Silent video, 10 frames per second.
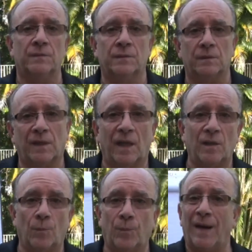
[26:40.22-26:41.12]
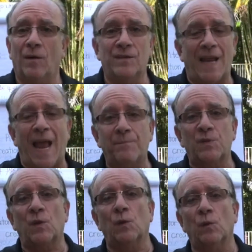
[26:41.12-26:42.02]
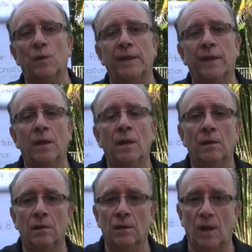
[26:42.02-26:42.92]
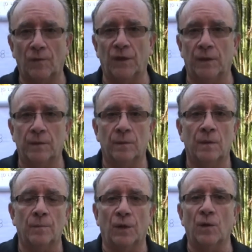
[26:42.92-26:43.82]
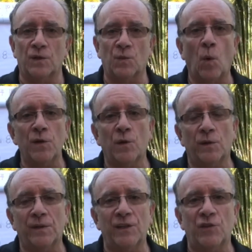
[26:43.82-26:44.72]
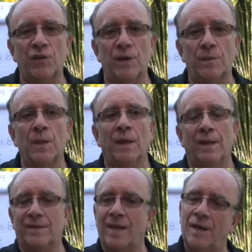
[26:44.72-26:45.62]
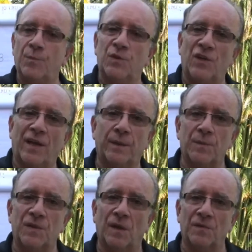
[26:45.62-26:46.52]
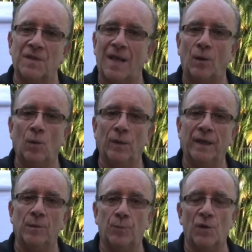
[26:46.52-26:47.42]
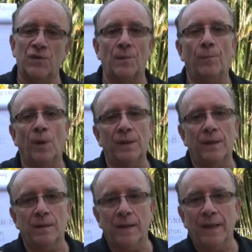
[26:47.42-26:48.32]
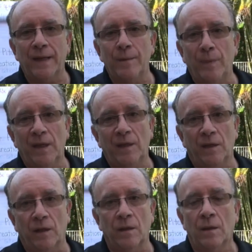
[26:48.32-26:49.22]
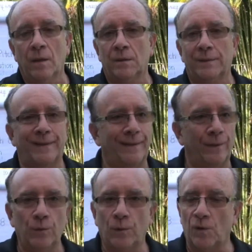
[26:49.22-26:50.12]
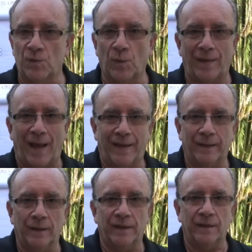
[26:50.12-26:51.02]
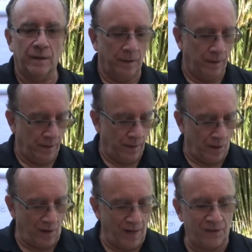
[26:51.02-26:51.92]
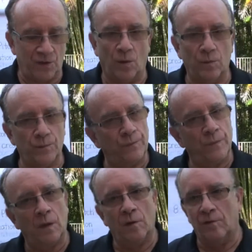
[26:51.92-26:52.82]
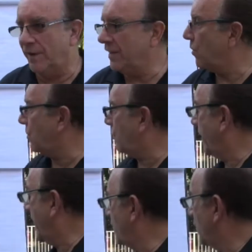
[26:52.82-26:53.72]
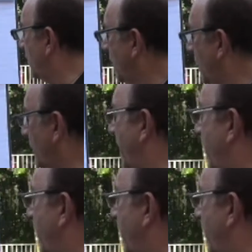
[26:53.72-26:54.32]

Okay, the parents absolutely loved it, because what you're teaching them is how to project themselves not only in person but in media, and who knows where that can lead. All right, so video creation, they could